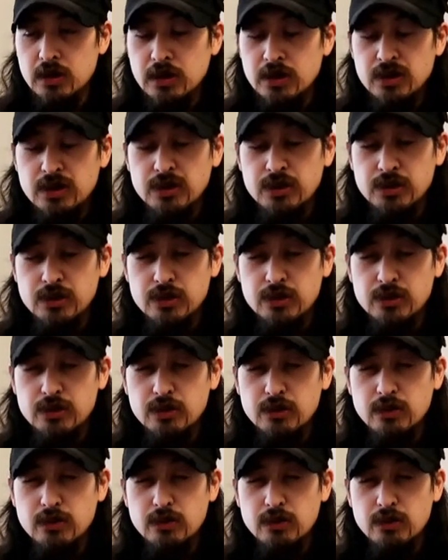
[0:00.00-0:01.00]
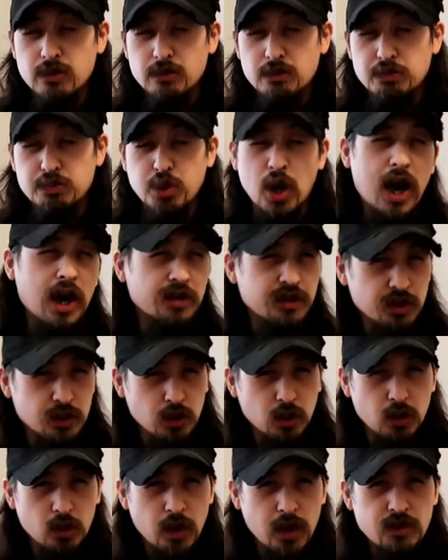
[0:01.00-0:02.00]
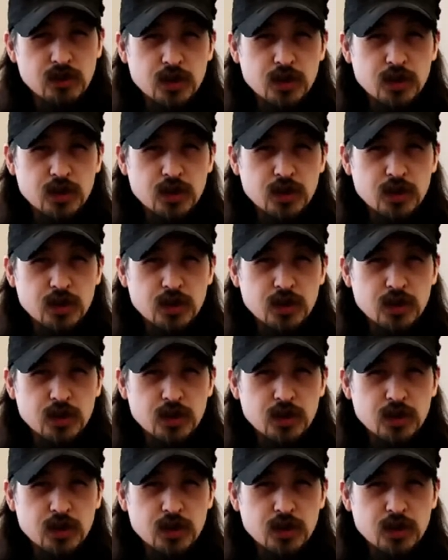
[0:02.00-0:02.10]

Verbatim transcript: is practical.